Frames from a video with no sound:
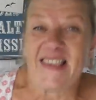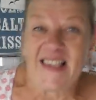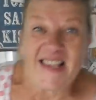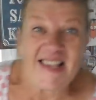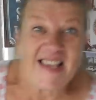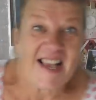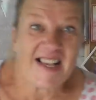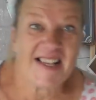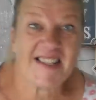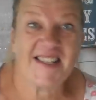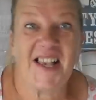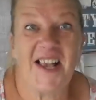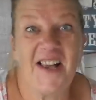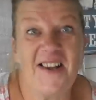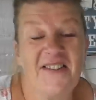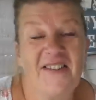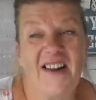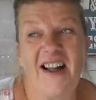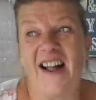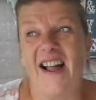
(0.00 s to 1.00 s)
yeah,
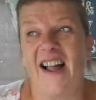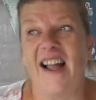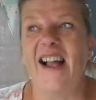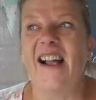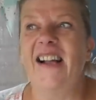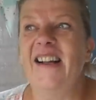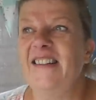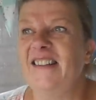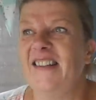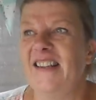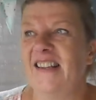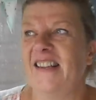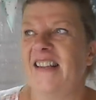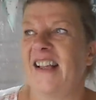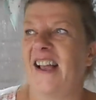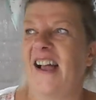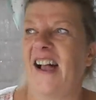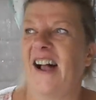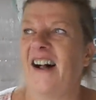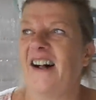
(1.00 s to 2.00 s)
so
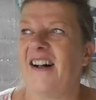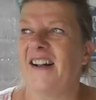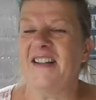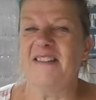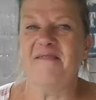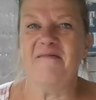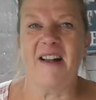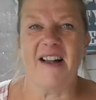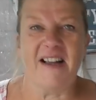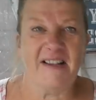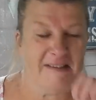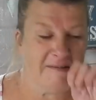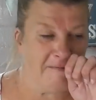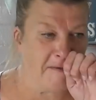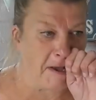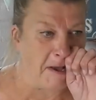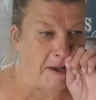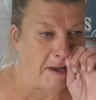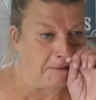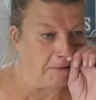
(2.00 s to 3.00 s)
I
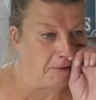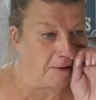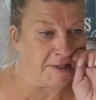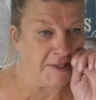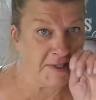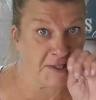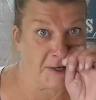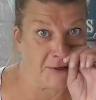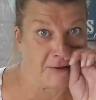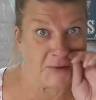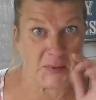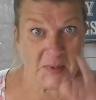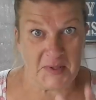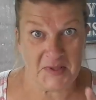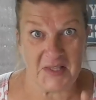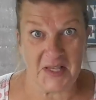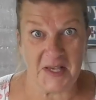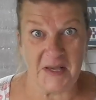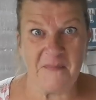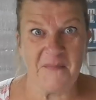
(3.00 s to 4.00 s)
got in touch
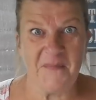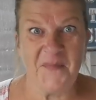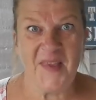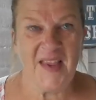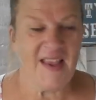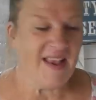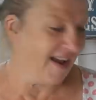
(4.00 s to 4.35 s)
with them